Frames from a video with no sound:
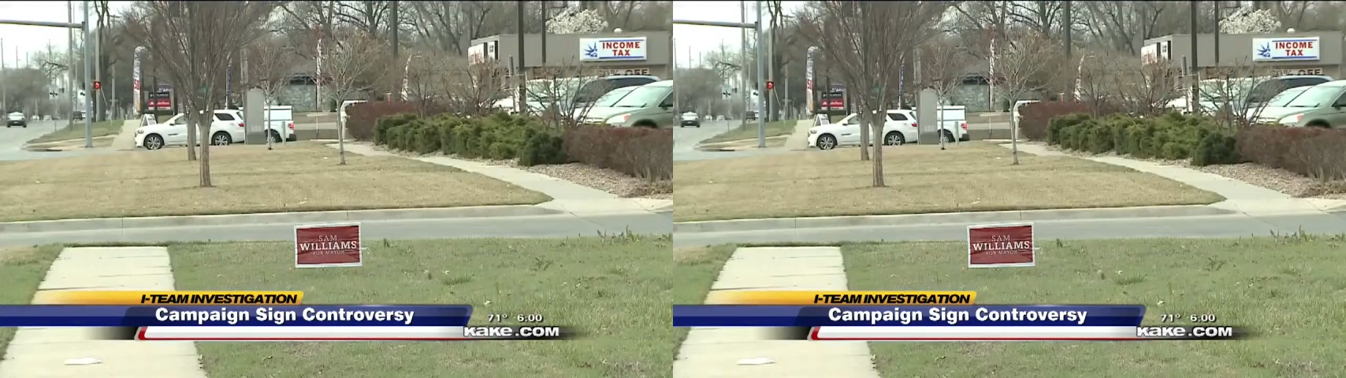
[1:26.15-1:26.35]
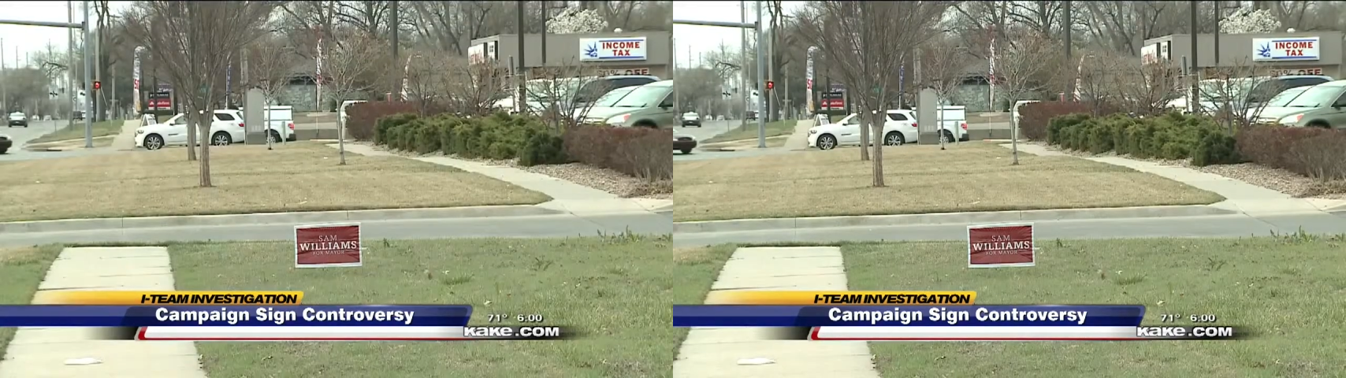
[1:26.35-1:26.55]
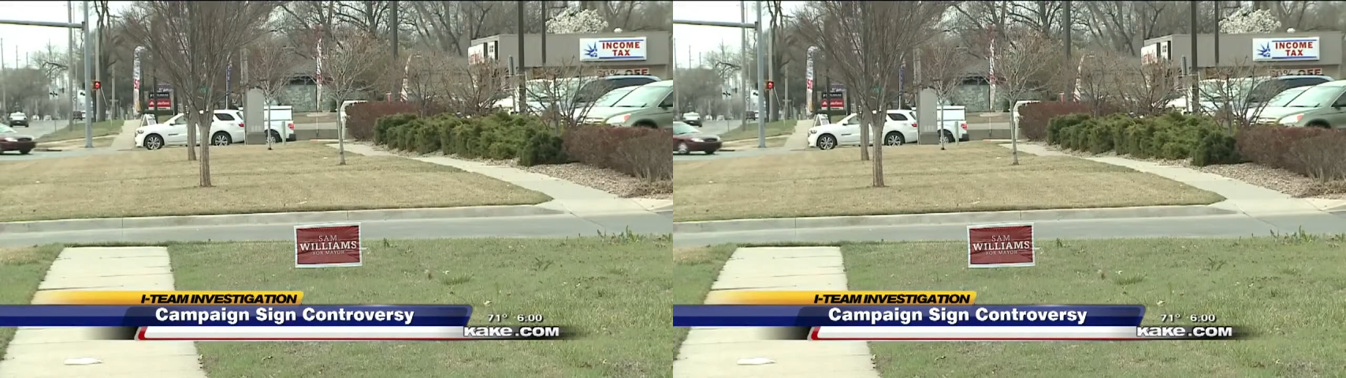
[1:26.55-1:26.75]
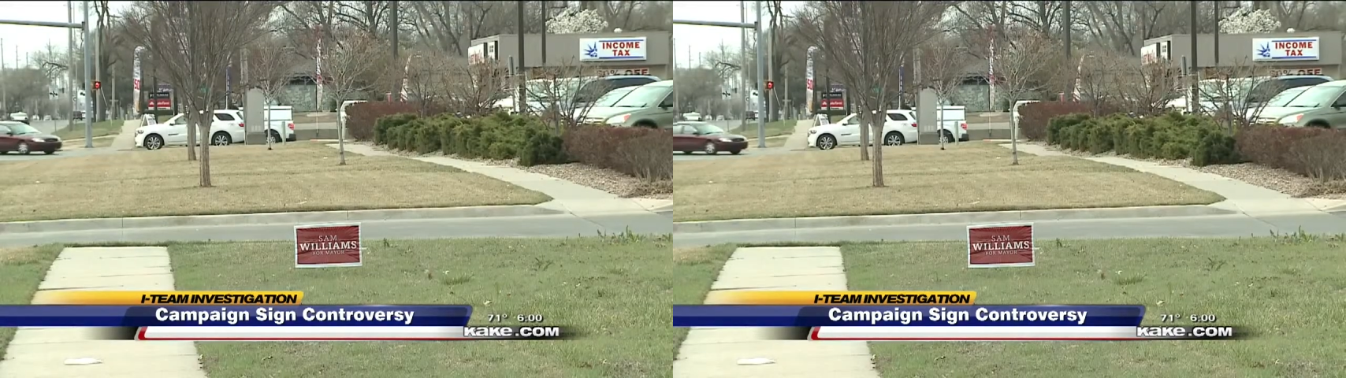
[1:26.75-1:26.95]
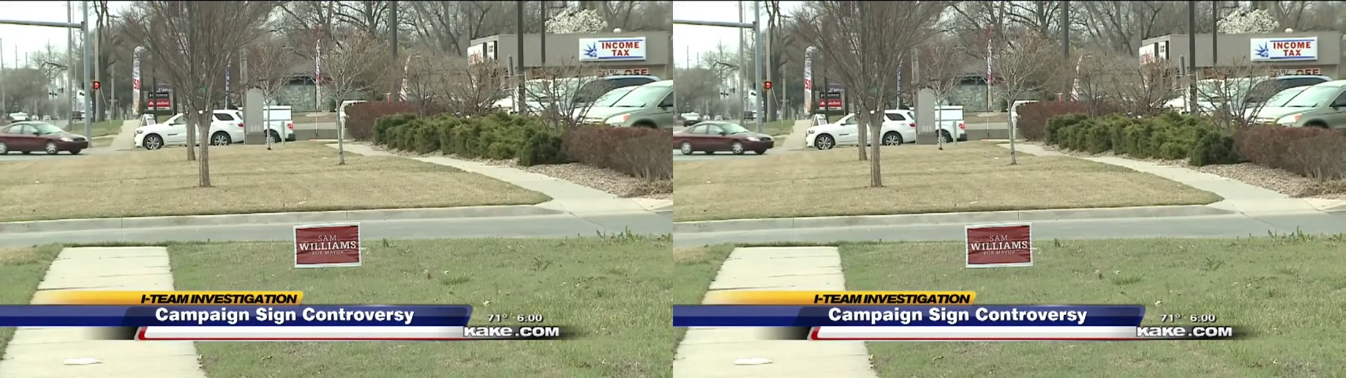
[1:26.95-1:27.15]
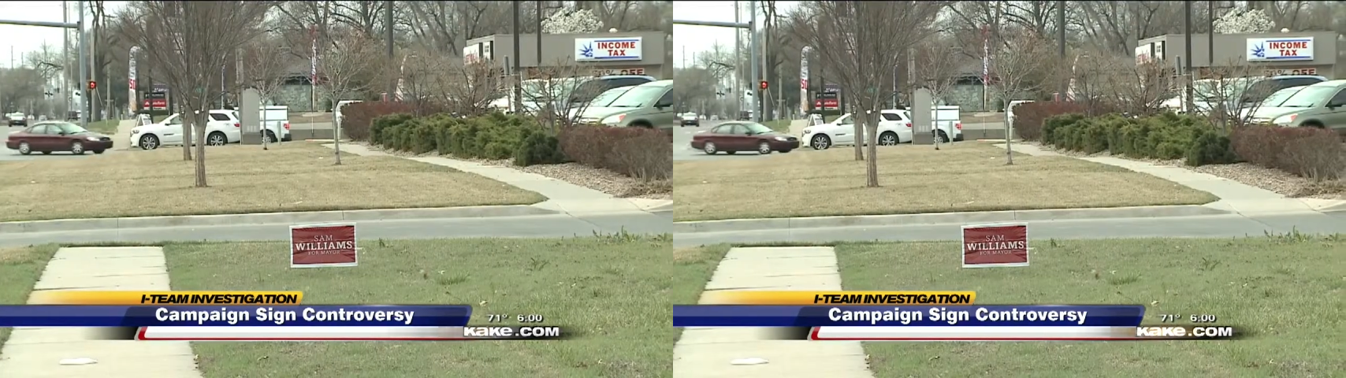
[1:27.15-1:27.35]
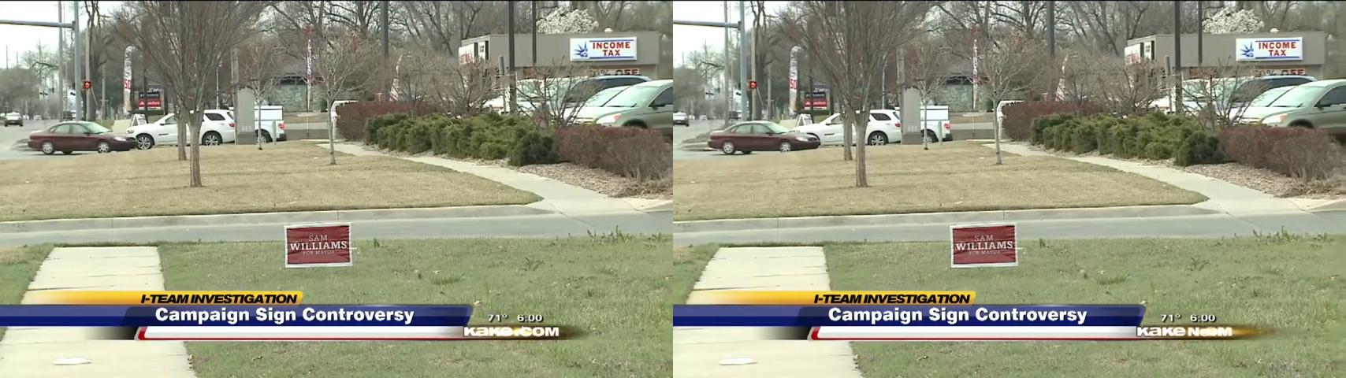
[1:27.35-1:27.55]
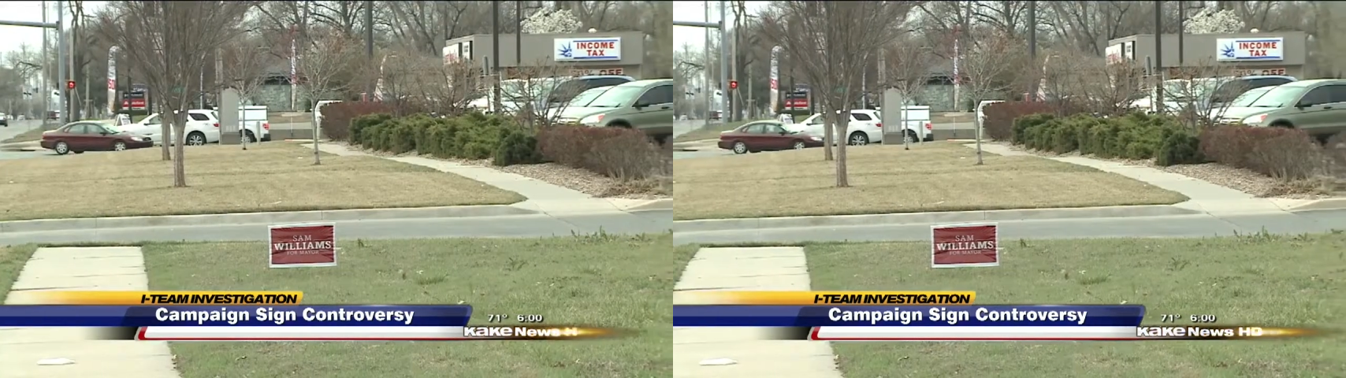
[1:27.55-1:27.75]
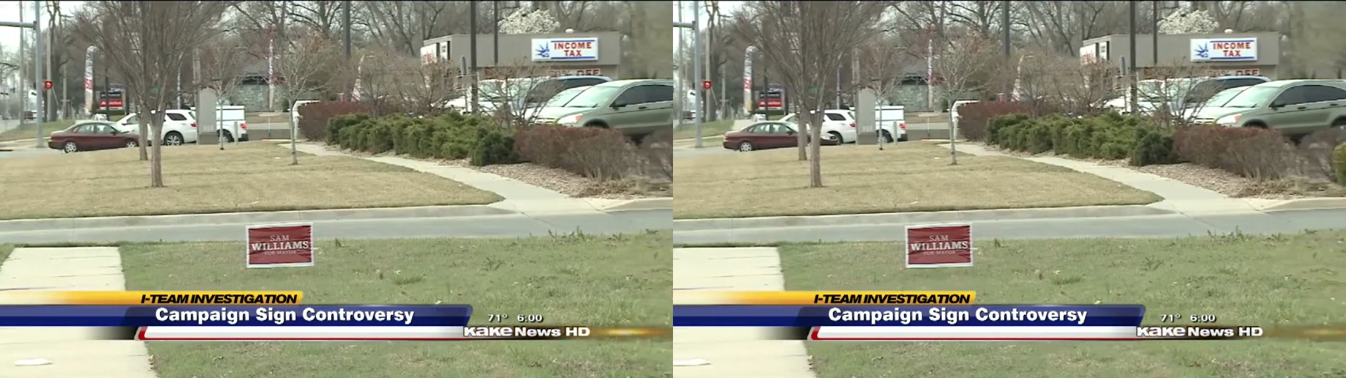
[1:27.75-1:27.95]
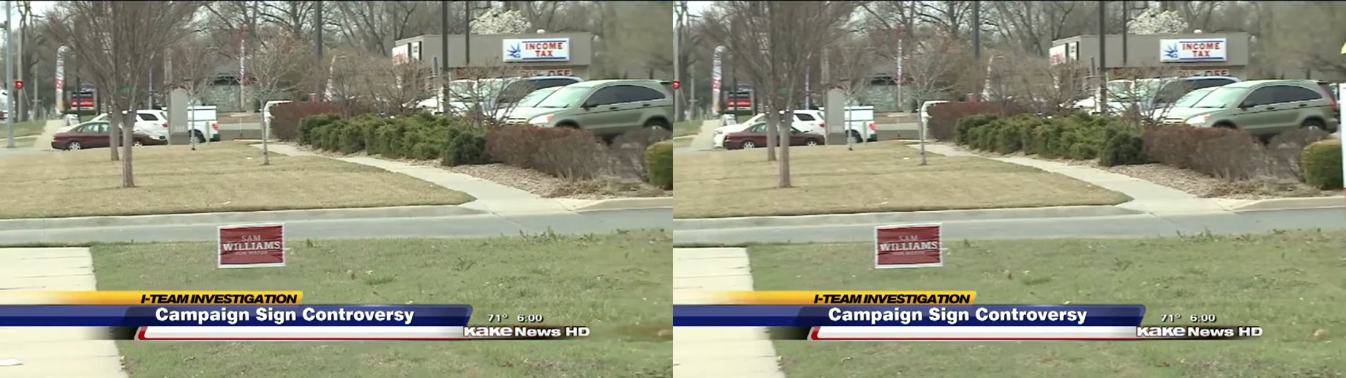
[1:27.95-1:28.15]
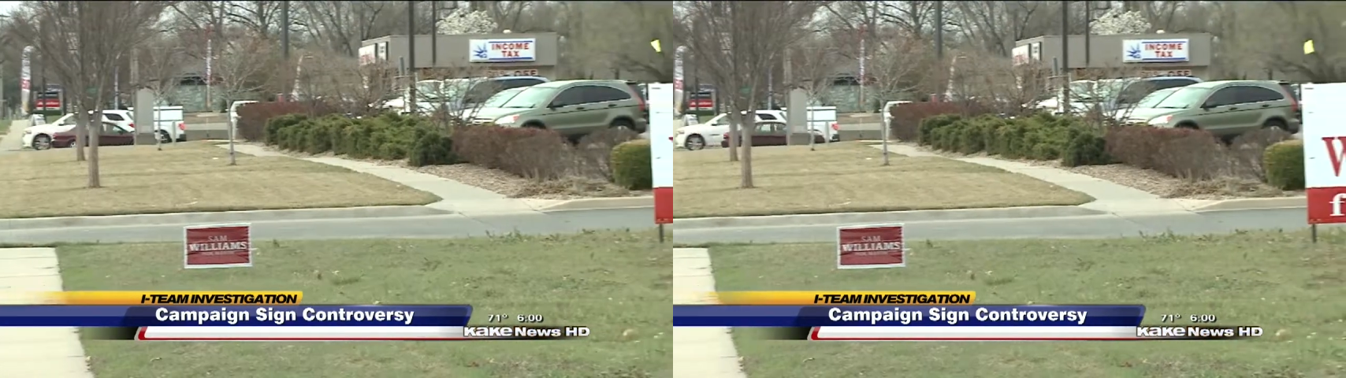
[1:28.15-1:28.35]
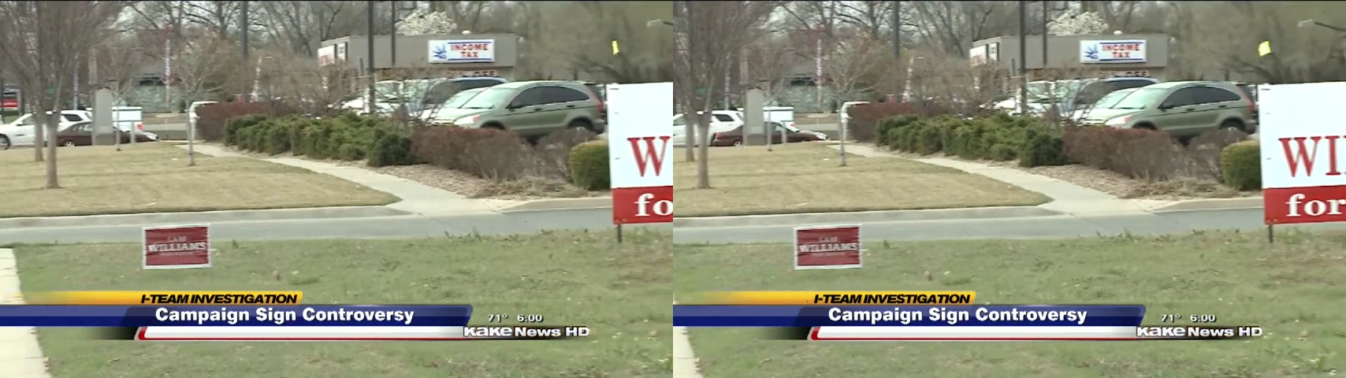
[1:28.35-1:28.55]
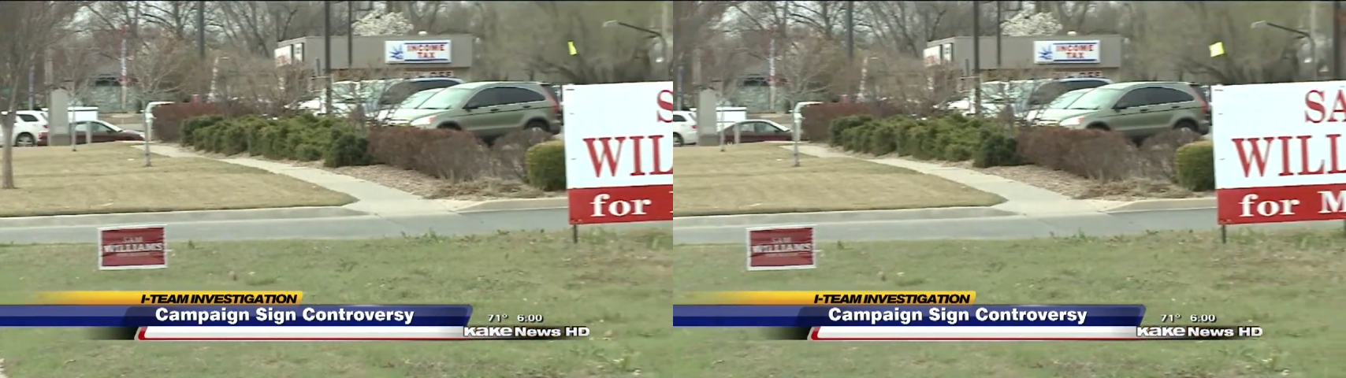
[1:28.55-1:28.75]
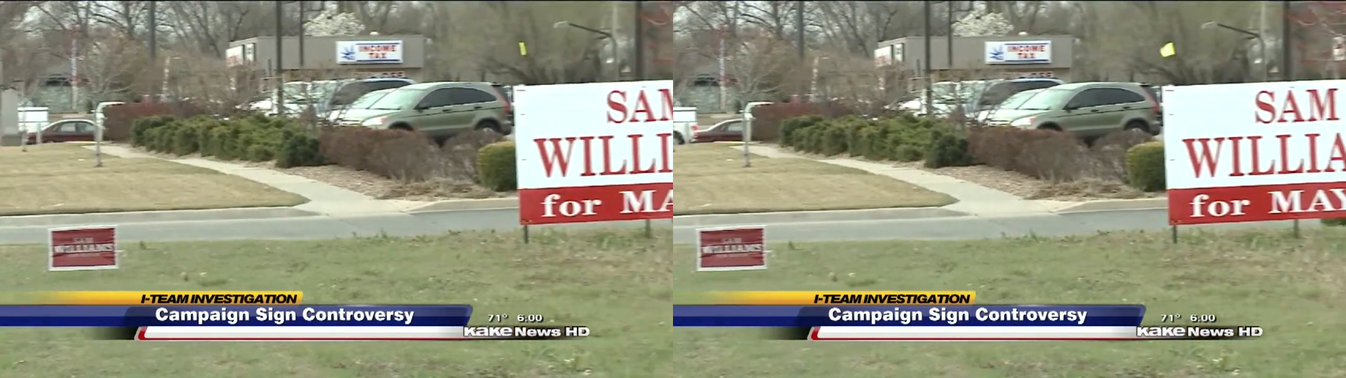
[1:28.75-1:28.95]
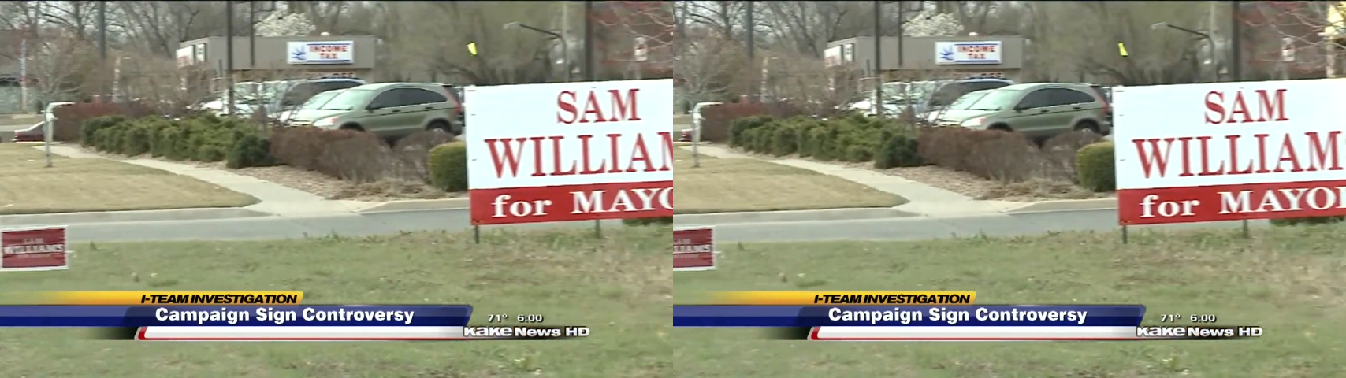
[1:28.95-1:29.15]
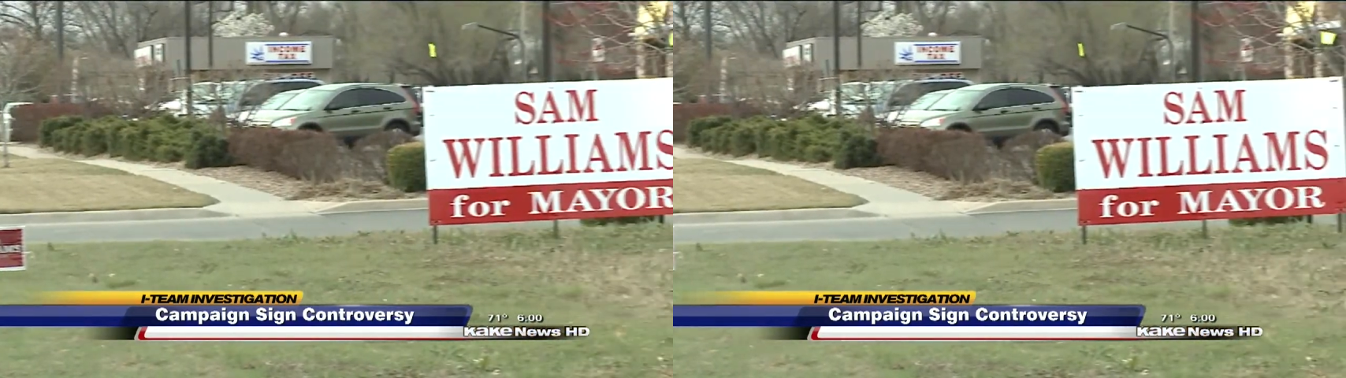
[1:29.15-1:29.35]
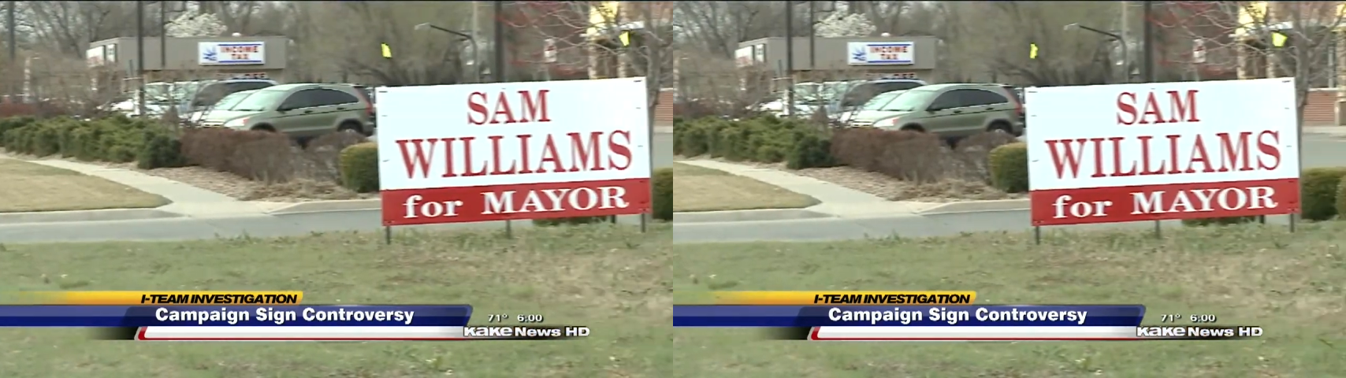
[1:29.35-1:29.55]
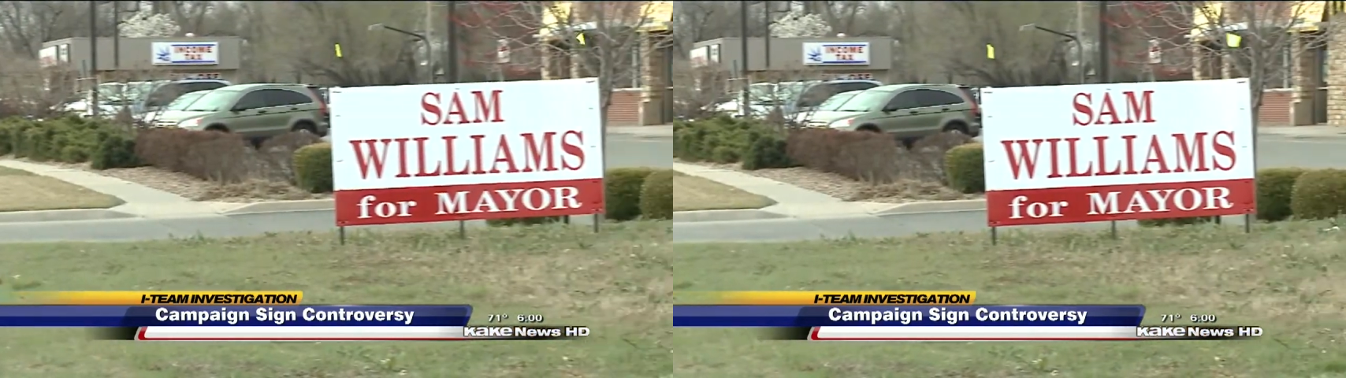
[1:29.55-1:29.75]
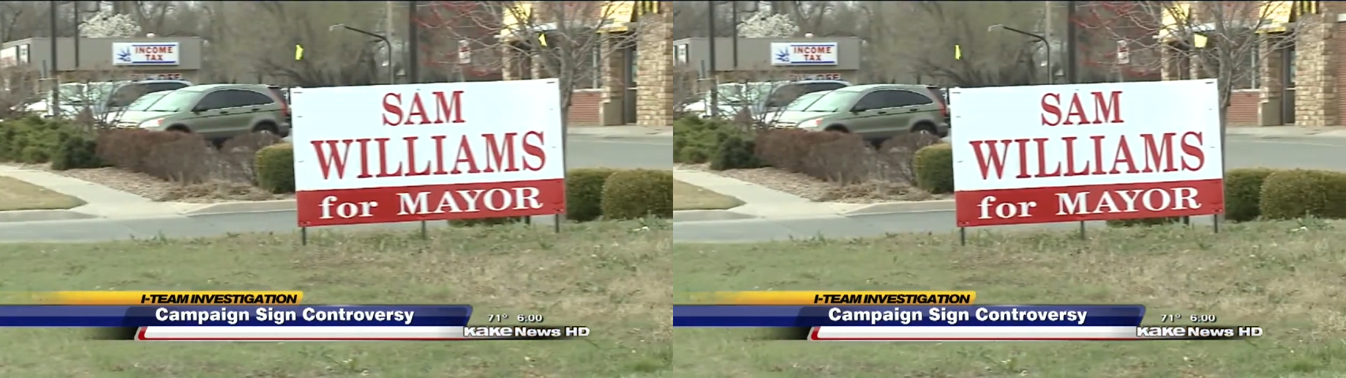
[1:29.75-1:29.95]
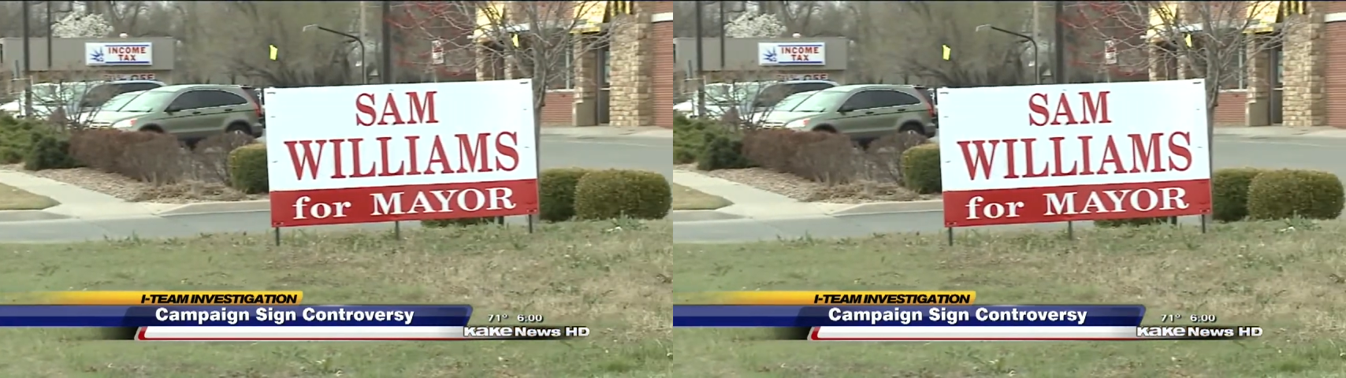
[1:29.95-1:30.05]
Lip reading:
(no speaker visible)